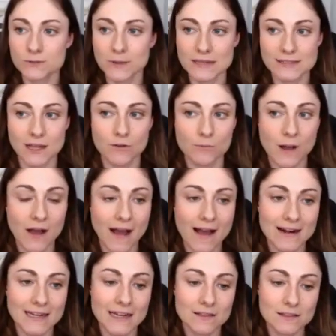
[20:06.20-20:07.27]
to myself about
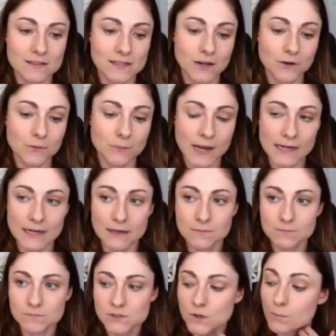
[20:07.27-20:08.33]
how to get the center
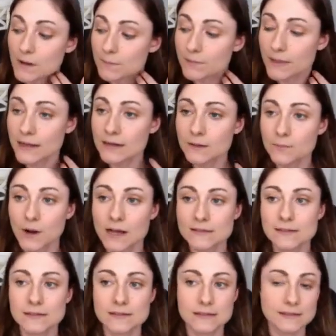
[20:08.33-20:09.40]
ready. So my planning
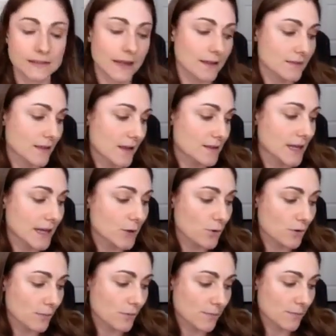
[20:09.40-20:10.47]
process is like this. I go
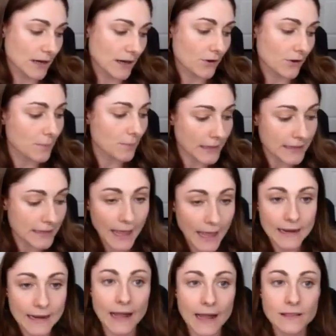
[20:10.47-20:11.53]
to my binder, I'm like,
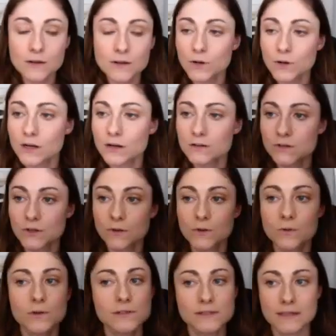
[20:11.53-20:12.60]
hey, I think we're gonna
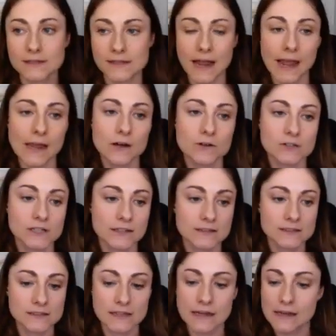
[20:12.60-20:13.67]
do 6A or
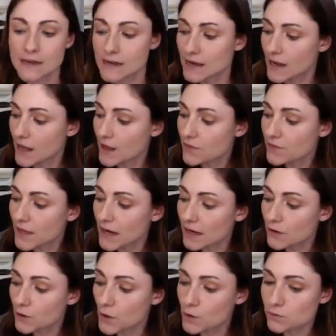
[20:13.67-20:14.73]
6C. Then
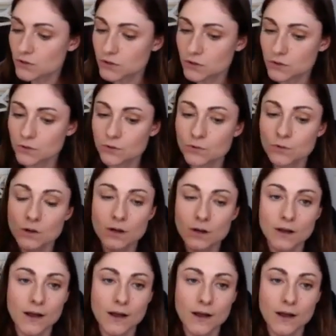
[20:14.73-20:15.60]
I go to